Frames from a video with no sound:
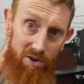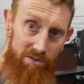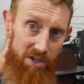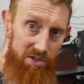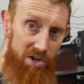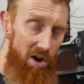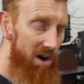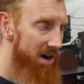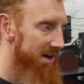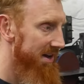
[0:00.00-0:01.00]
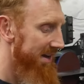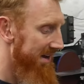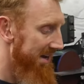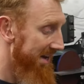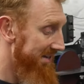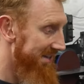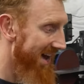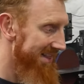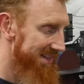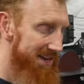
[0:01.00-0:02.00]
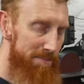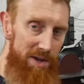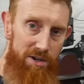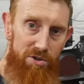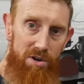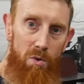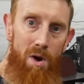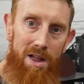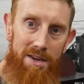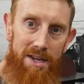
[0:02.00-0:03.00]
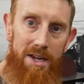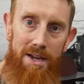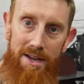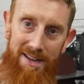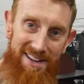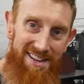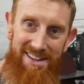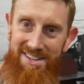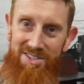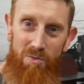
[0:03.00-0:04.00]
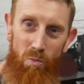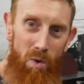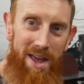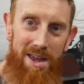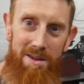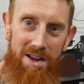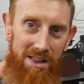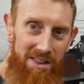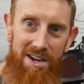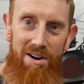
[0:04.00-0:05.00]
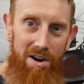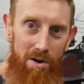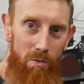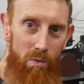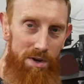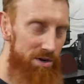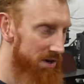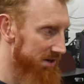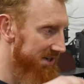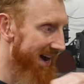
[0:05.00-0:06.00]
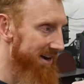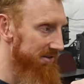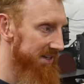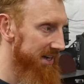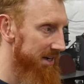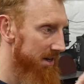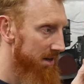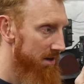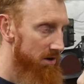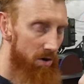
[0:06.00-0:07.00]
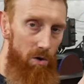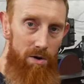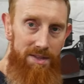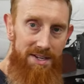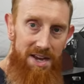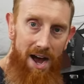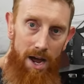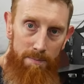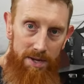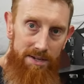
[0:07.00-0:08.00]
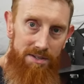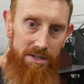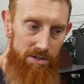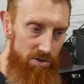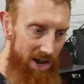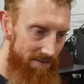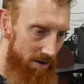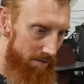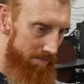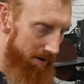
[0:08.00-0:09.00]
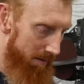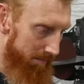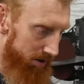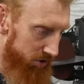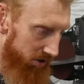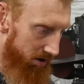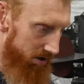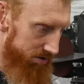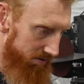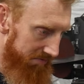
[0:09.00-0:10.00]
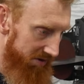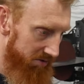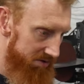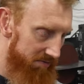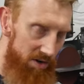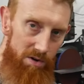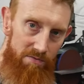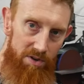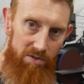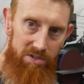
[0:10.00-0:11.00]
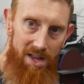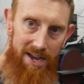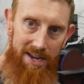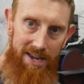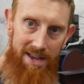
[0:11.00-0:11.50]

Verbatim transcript: on this guard is that the picture quality is way clearer when you're dialed in on these eyepieces. You have a, a much larger field of view, it feels like,